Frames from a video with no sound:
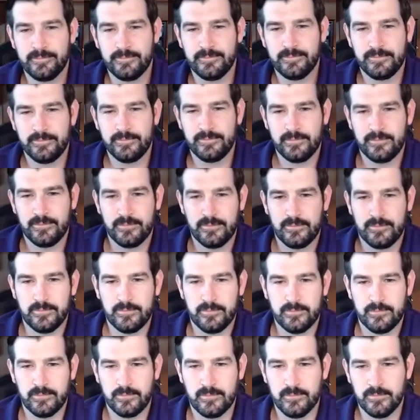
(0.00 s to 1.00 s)

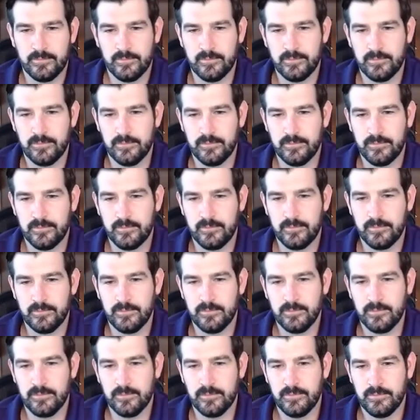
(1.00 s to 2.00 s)

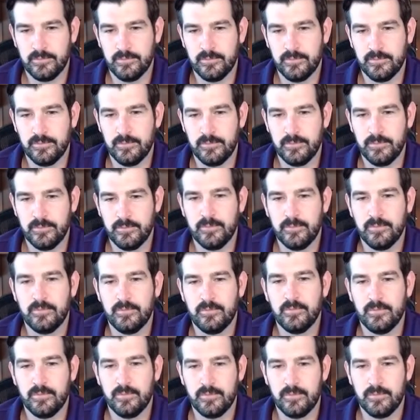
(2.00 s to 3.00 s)

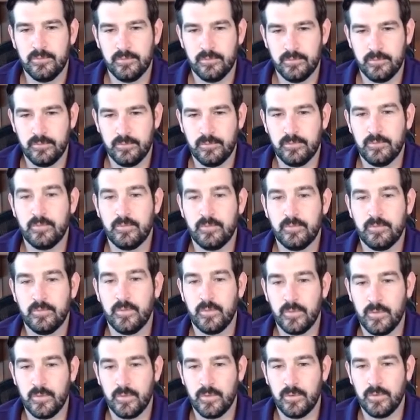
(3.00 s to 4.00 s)

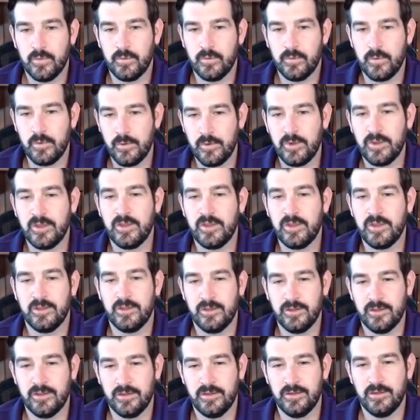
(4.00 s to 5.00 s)

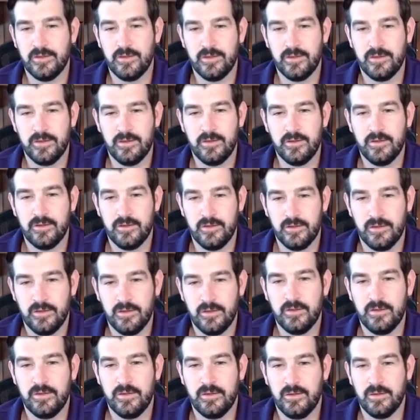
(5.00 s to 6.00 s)

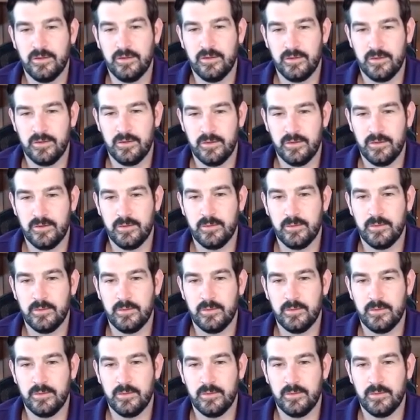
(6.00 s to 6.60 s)
[no speech]